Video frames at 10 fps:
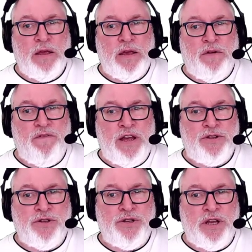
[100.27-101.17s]

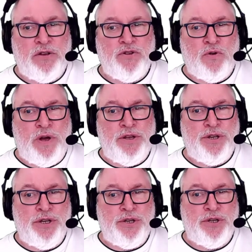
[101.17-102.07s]
conversions here, so
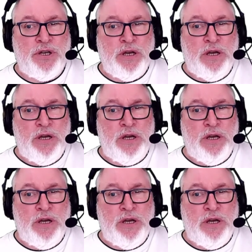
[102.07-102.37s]
inches,